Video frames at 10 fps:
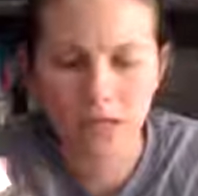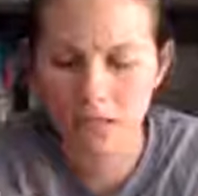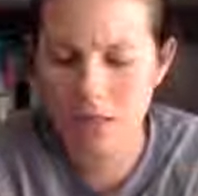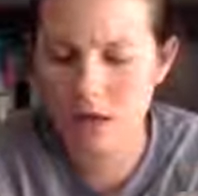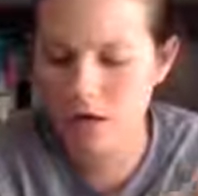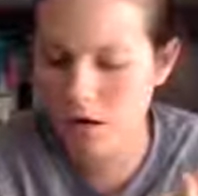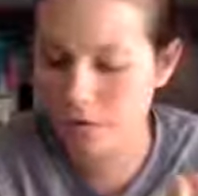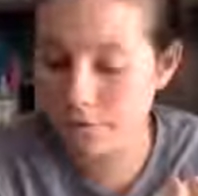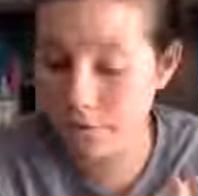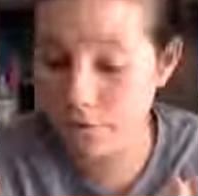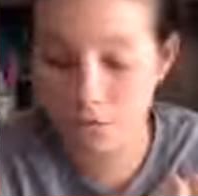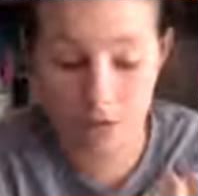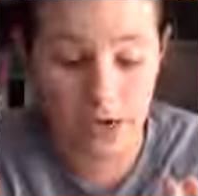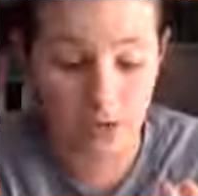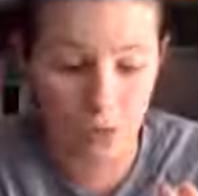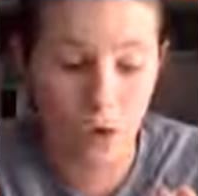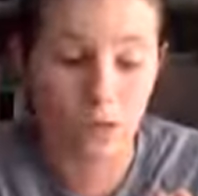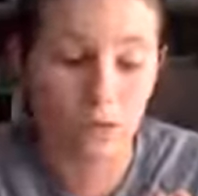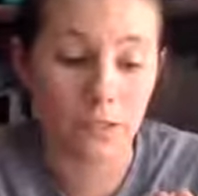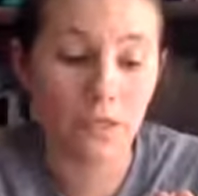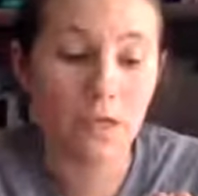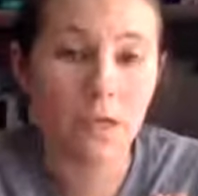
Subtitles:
They are food grade quality.